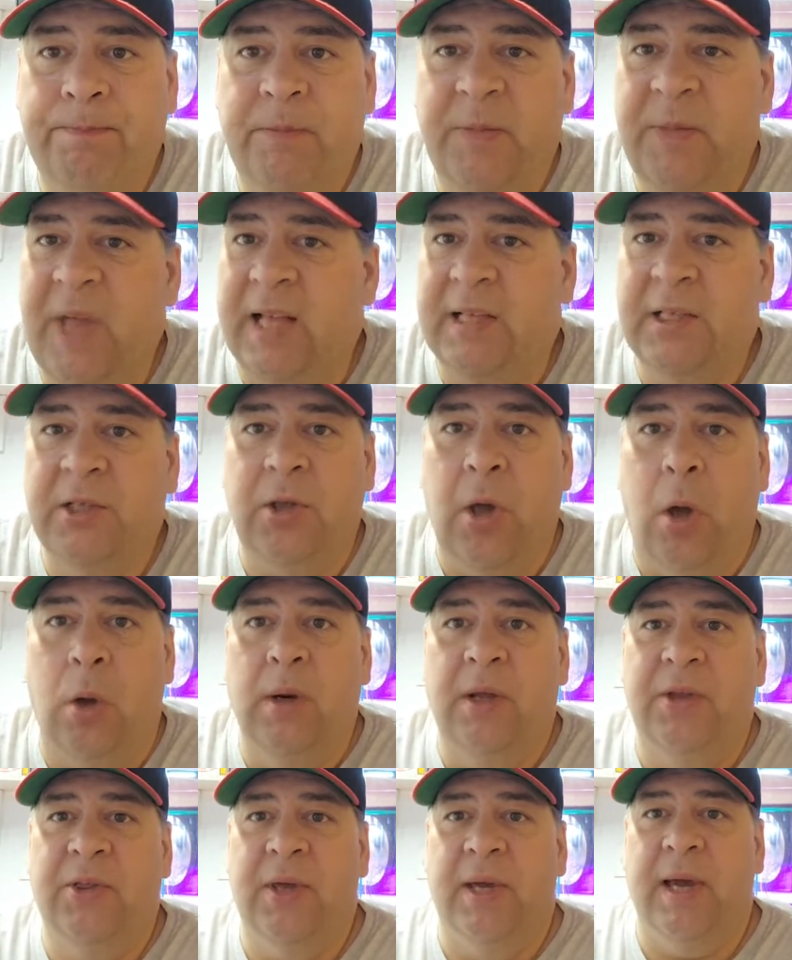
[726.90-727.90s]
That's the
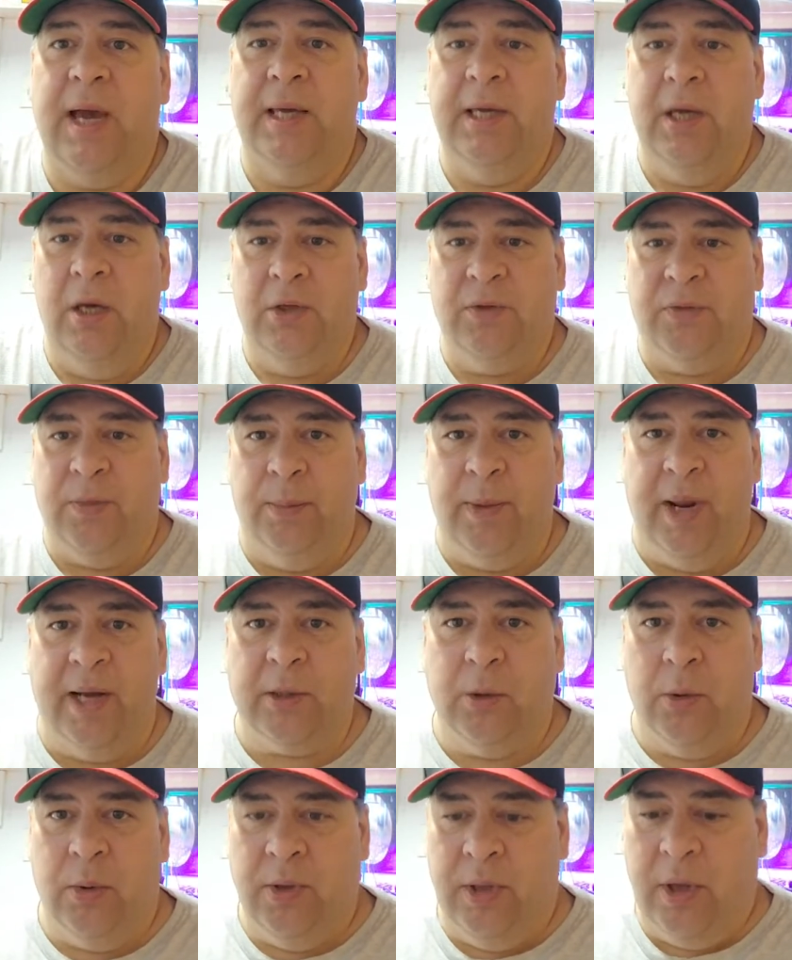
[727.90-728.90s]
only thing I use from
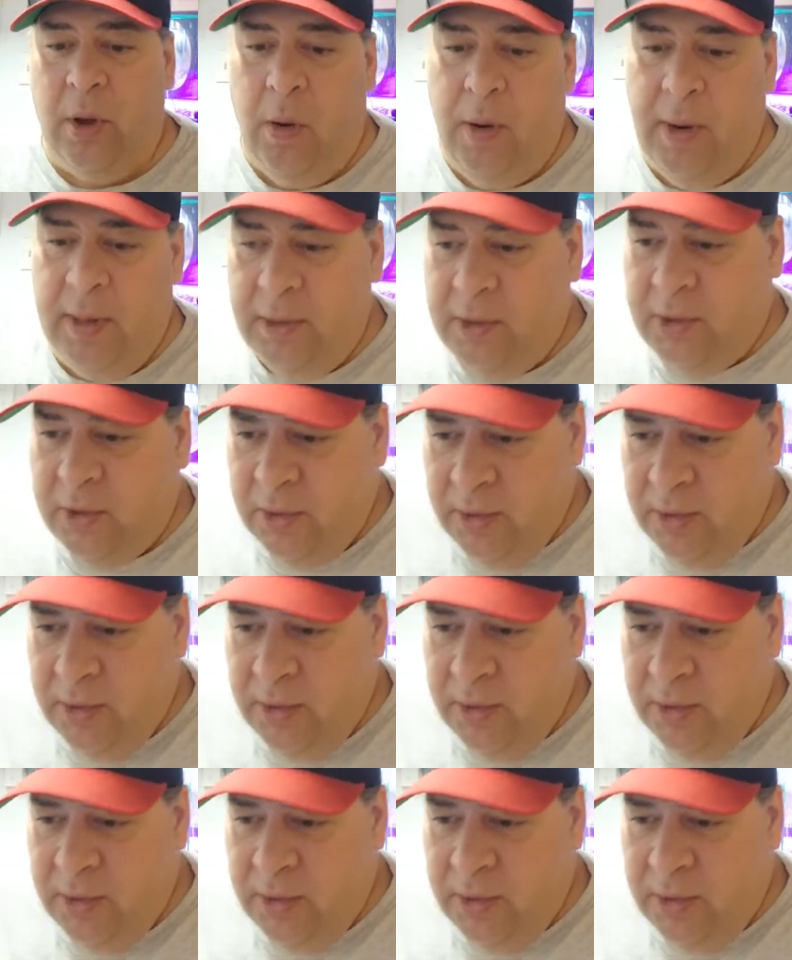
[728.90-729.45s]
Nectar of the Gods